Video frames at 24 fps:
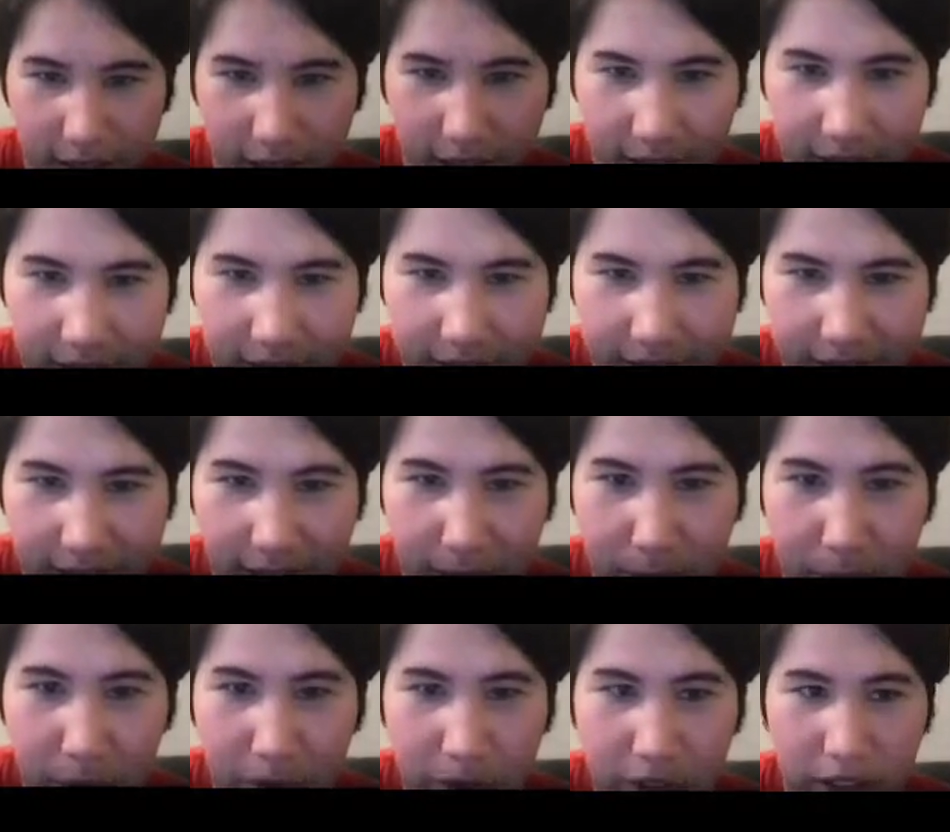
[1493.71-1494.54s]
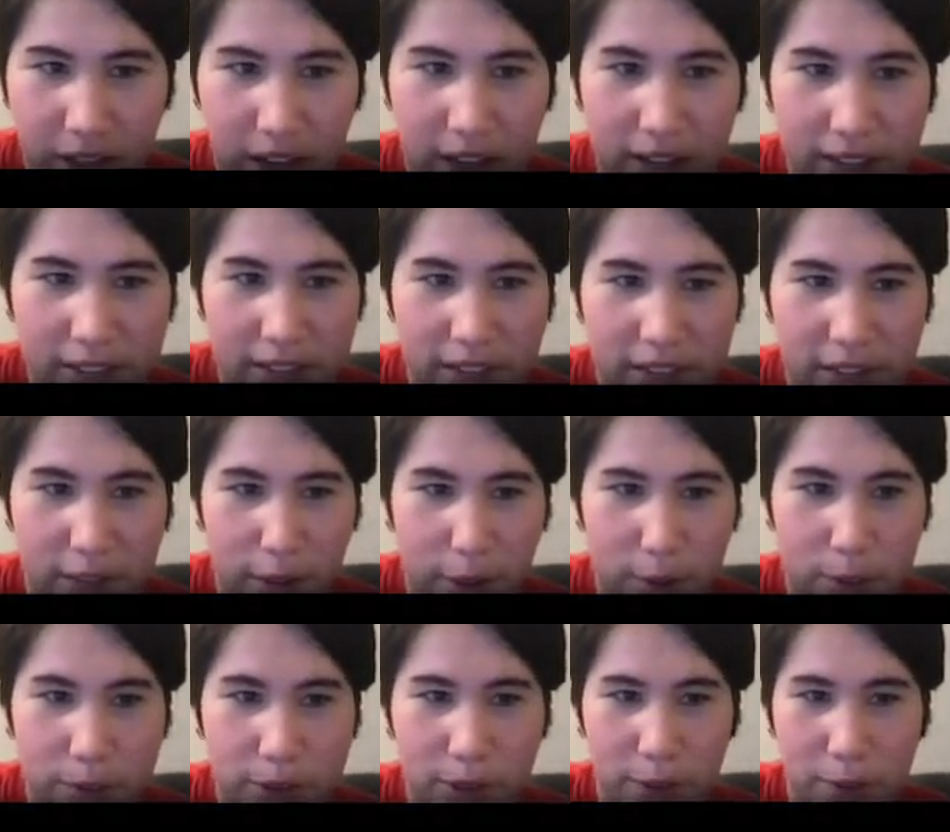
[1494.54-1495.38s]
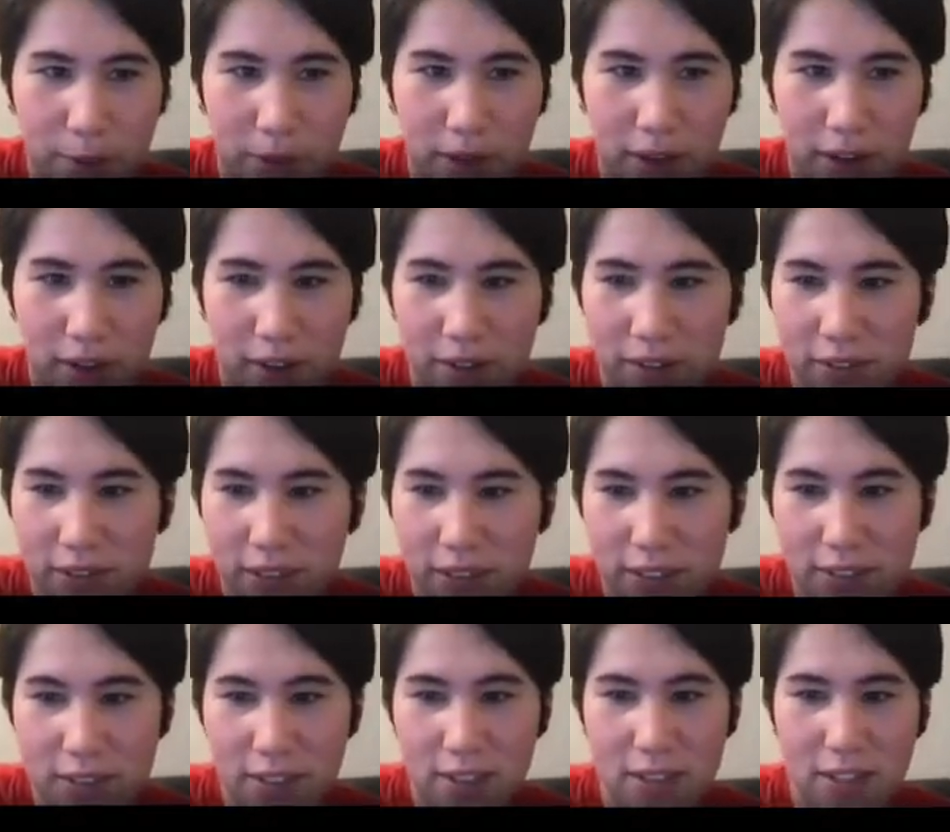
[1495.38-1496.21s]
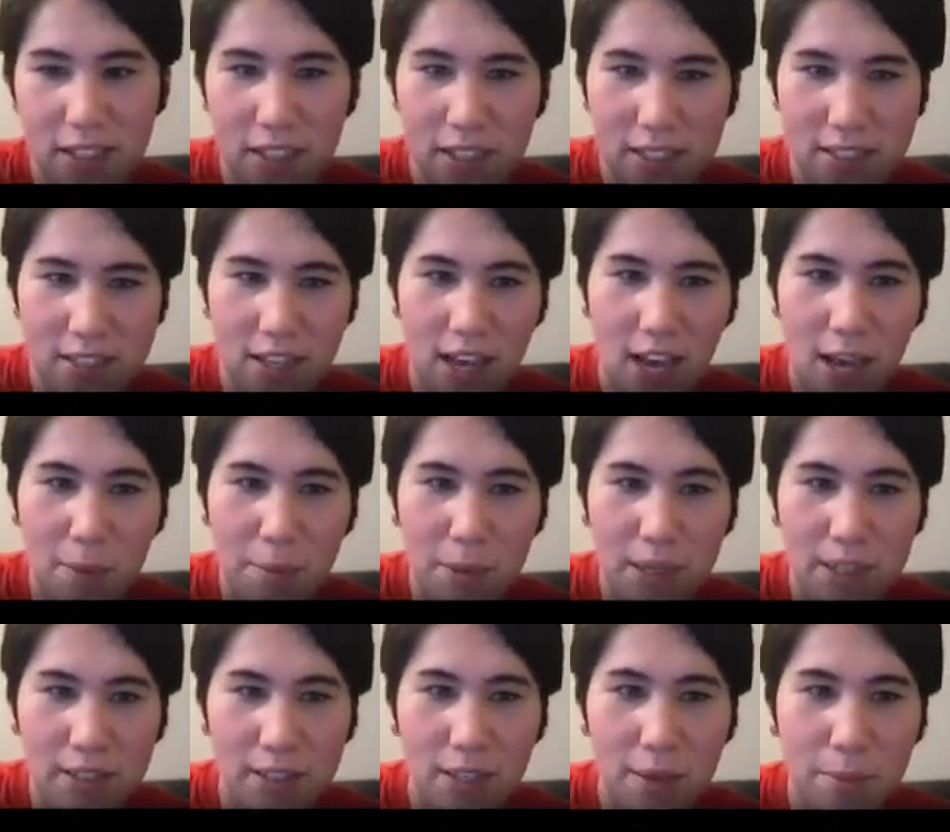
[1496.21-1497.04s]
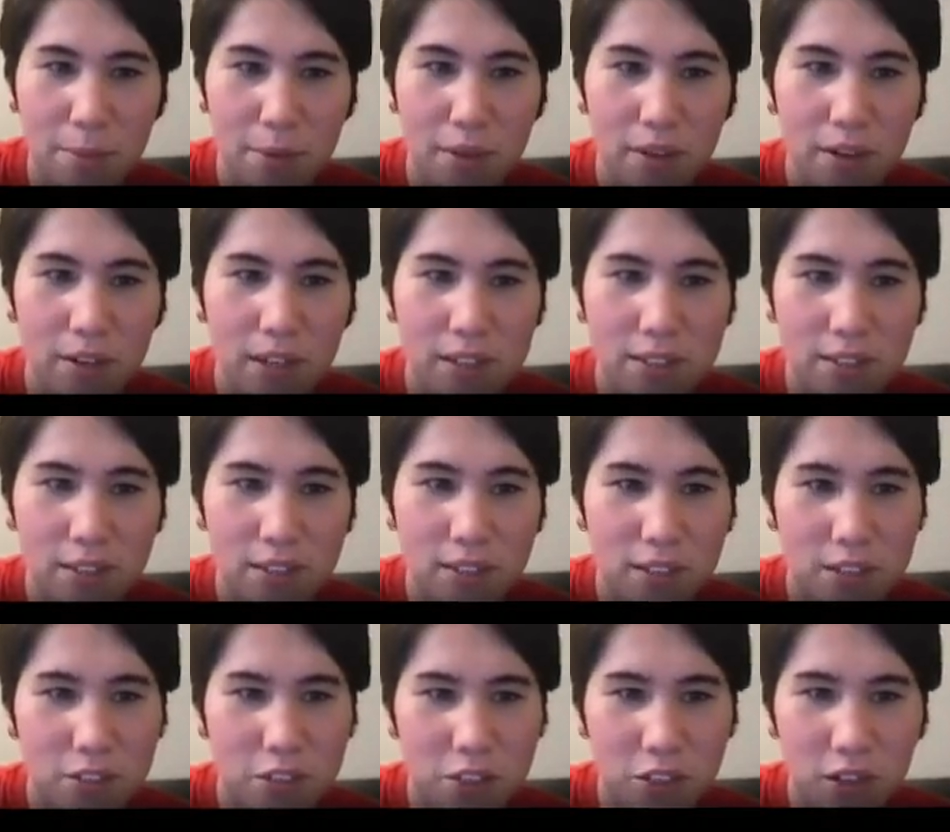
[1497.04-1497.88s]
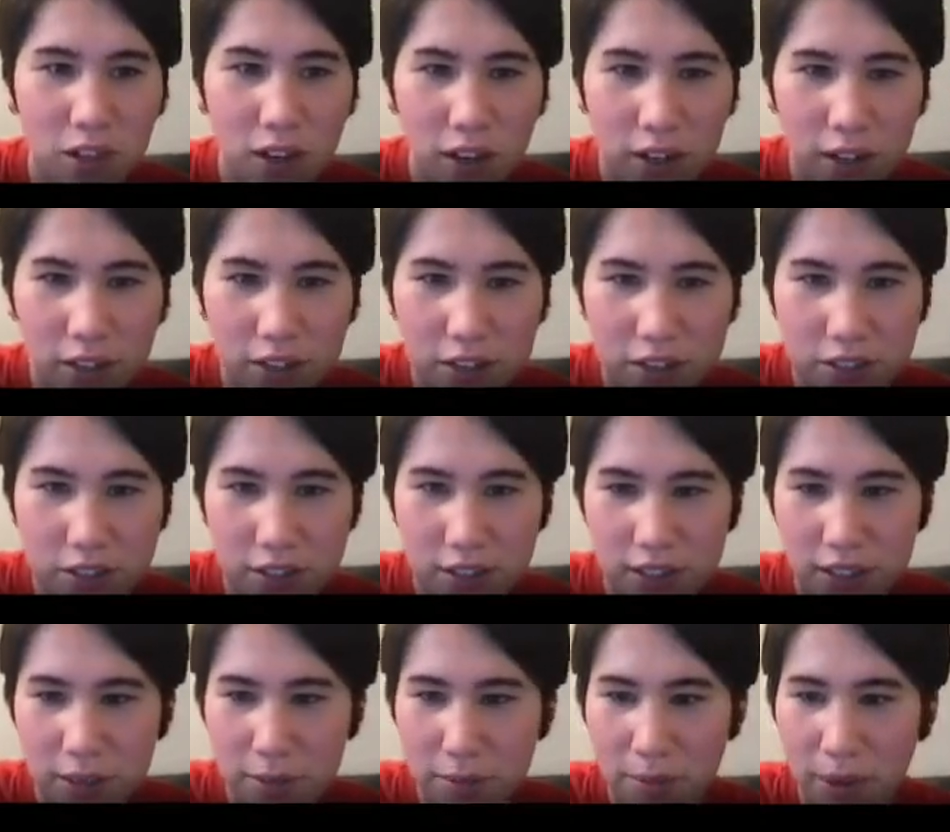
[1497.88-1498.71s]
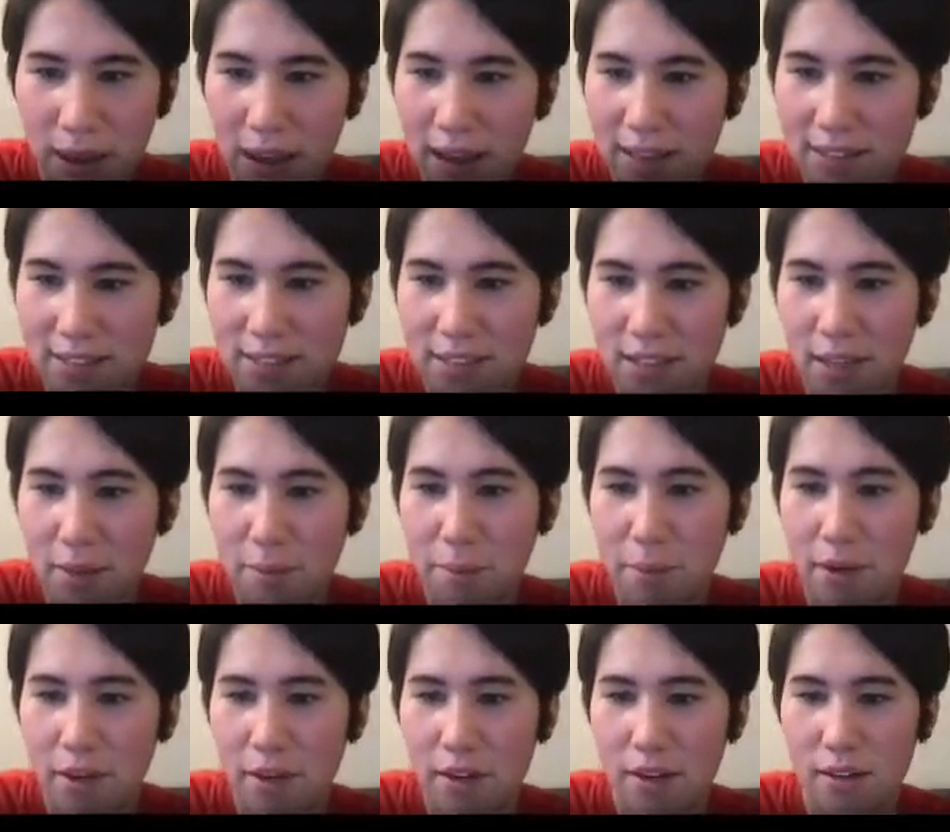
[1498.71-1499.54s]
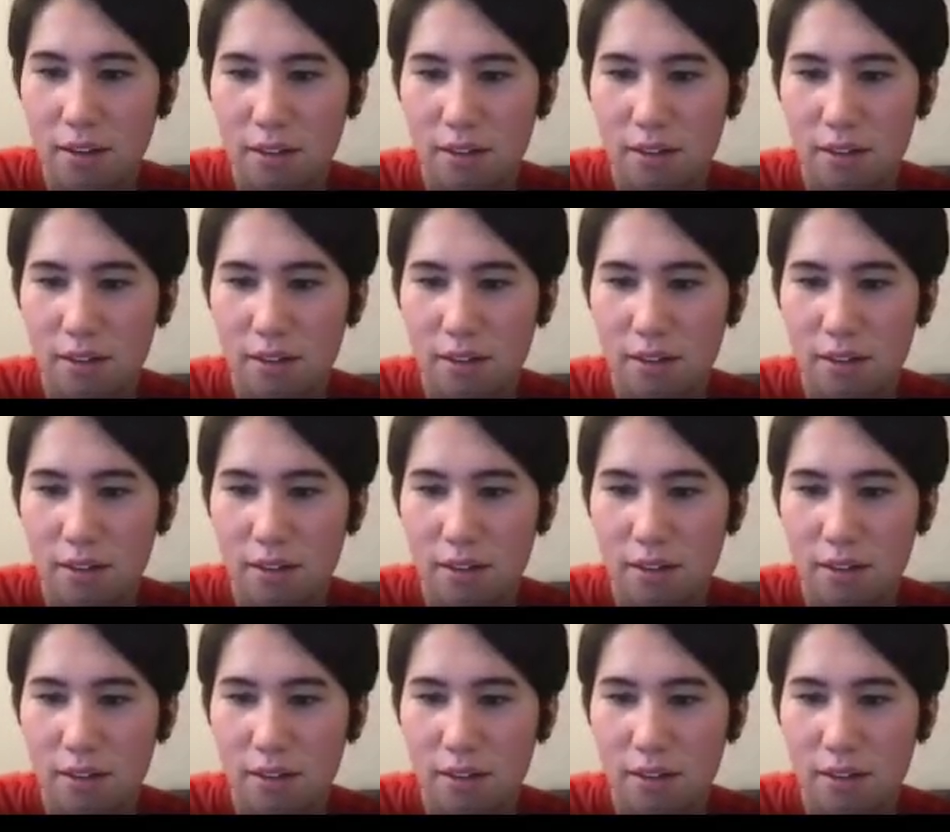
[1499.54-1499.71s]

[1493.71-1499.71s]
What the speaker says: in the name of the isotopes up here? Is it the atomic number? Is it the charge? Is it the mass number?